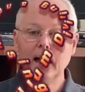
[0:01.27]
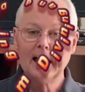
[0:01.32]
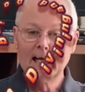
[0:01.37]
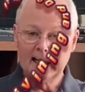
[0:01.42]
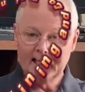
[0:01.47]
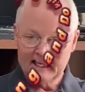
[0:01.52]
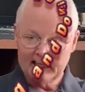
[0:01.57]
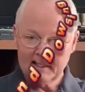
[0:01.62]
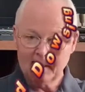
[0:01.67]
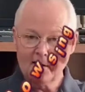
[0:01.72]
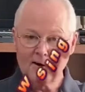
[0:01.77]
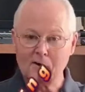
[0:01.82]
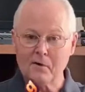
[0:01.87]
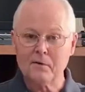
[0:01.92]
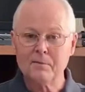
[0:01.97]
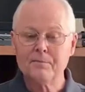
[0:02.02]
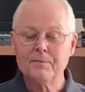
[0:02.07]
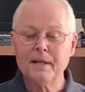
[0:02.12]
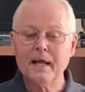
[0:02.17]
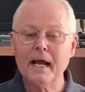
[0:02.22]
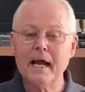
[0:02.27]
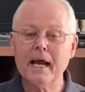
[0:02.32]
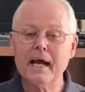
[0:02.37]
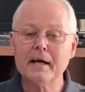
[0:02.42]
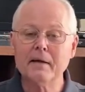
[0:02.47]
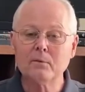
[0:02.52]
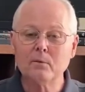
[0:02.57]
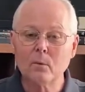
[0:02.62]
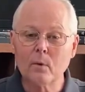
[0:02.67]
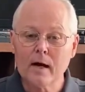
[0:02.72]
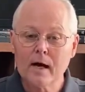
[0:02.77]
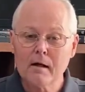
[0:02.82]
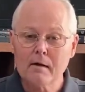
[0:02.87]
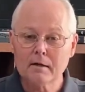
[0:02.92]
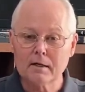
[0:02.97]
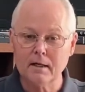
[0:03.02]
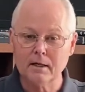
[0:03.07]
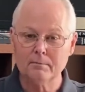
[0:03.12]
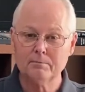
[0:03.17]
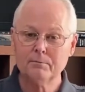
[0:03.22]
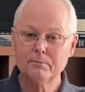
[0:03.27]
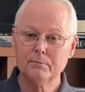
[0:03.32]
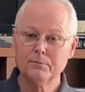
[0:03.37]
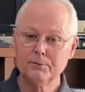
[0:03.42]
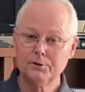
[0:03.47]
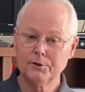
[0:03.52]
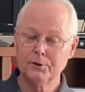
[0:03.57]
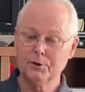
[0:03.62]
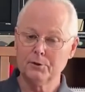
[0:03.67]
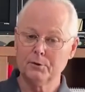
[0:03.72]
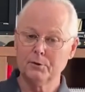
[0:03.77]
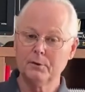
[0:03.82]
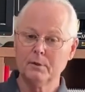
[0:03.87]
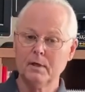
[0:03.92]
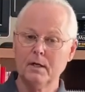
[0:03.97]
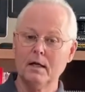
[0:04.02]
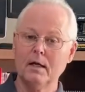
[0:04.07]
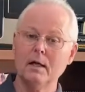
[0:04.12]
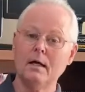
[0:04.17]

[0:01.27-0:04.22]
Hello and welcome to